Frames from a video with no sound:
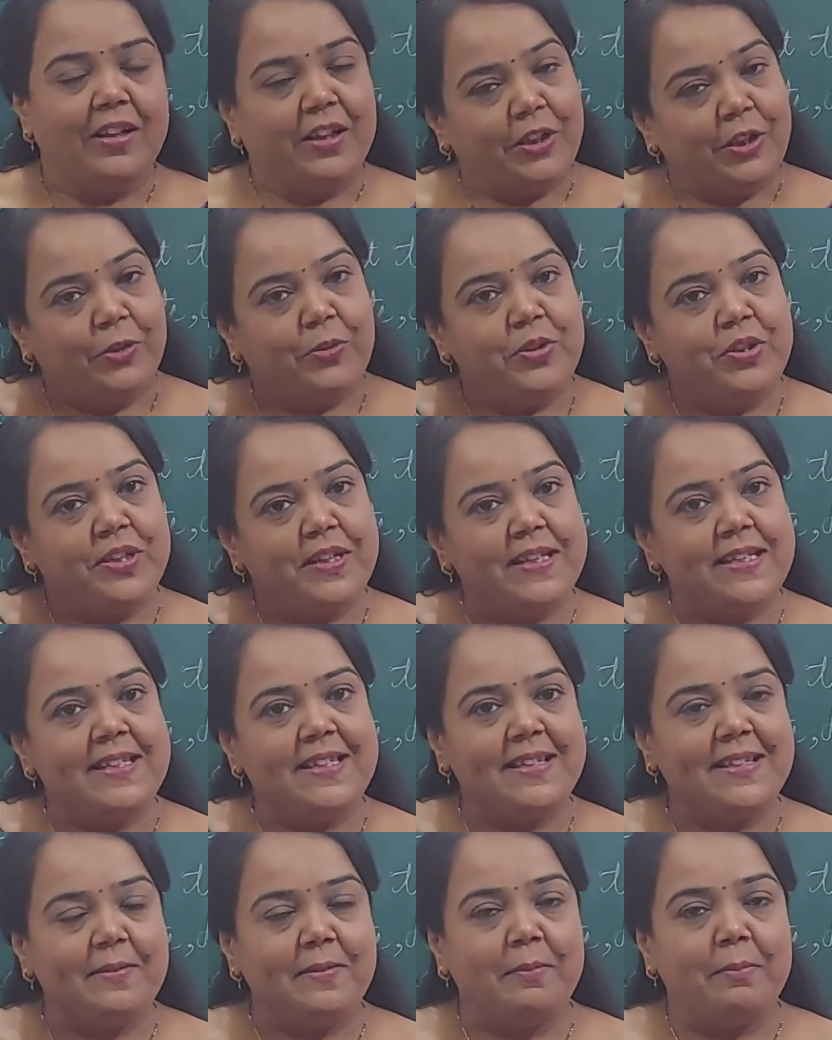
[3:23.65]
You
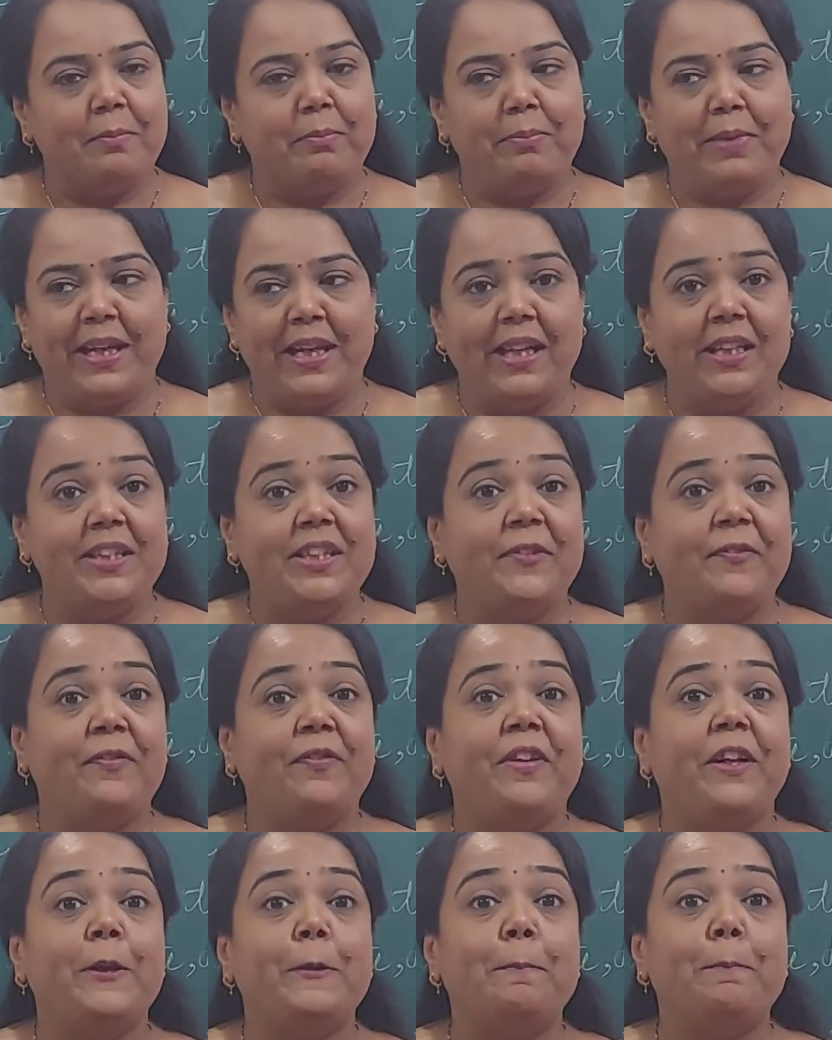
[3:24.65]
just make
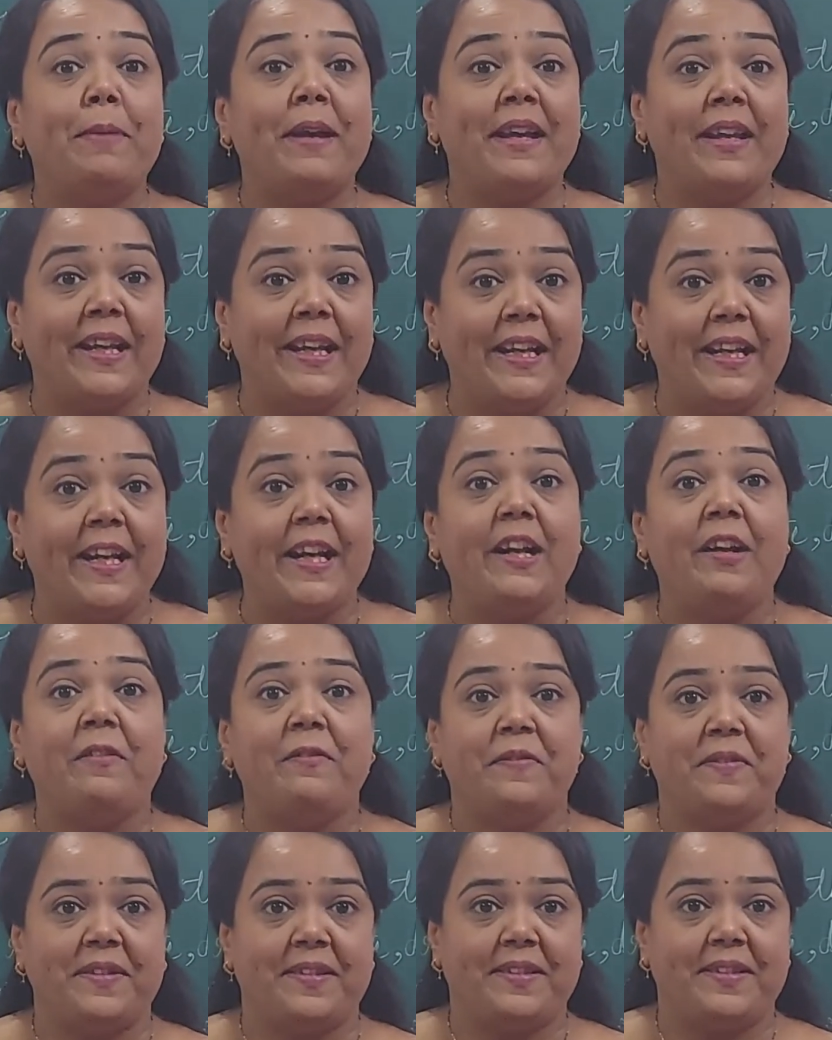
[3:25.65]
different
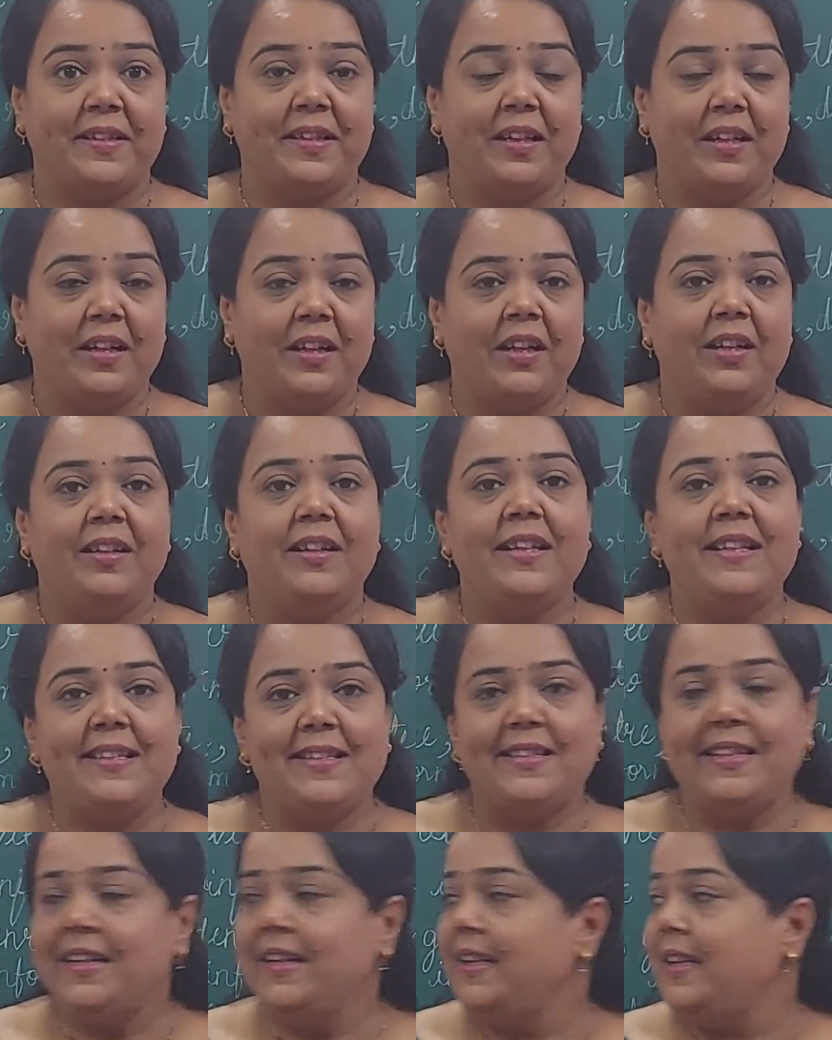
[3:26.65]
paragraphs,
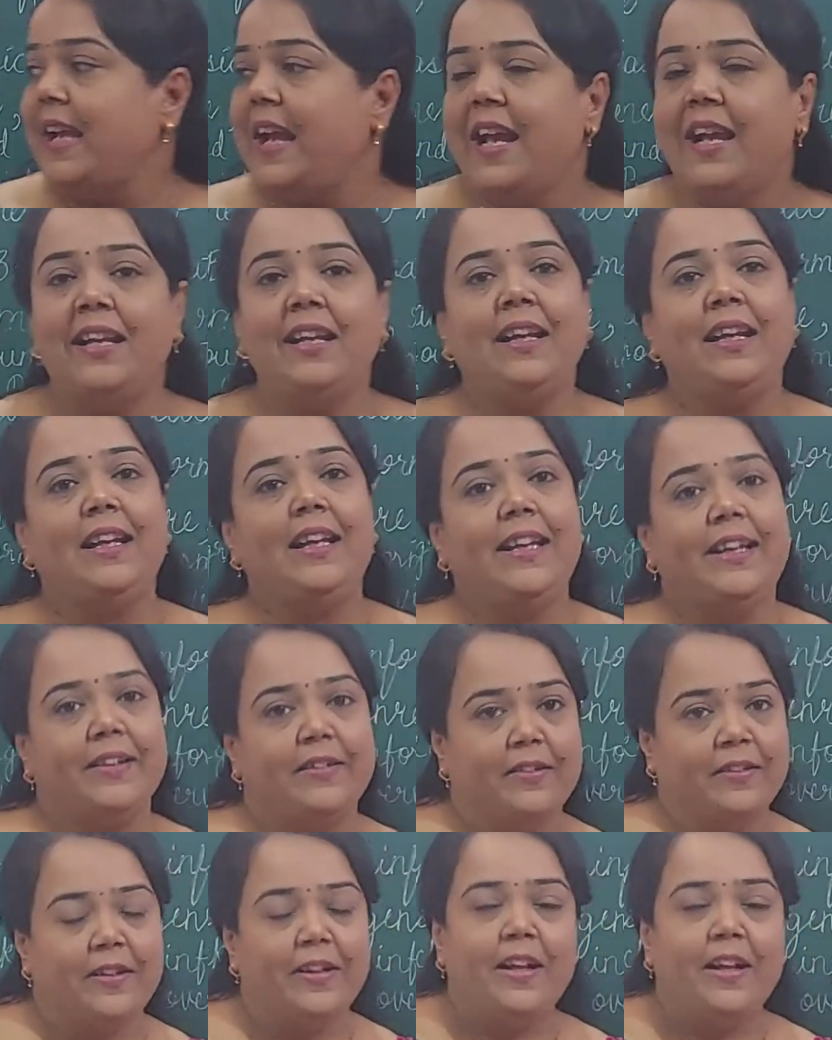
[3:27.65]
distinct and clear.